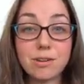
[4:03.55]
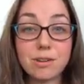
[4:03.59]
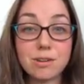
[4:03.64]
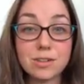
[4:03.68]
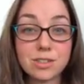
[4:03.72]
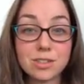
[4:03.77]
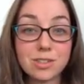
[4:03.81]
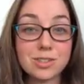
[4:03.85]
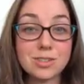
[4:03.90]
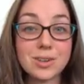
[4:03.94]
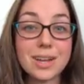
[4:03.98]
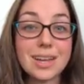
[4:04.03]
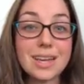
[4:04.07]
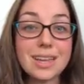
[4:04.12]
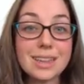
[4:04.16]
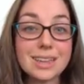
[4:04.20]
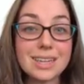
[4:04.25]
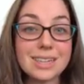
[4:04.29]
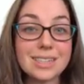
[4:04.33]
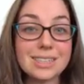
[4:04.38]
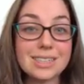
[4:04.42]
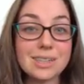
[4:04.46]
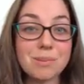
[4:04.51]
your strength
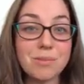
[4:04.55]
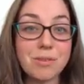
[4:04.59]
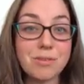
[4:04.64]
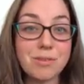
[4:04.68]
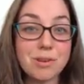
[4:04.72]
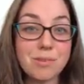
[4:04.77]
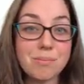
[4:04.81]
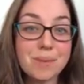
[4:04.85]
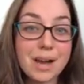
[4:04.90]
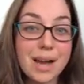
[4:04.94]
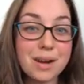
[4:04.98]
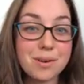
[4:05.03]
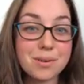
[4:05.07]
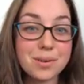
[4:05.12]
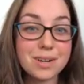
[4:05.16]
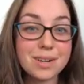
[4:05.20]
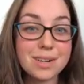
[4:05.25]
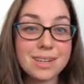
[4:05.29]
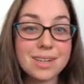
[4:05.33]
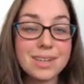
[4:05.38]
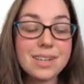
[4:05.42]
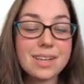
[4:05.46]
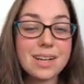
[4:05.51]
and some of your power.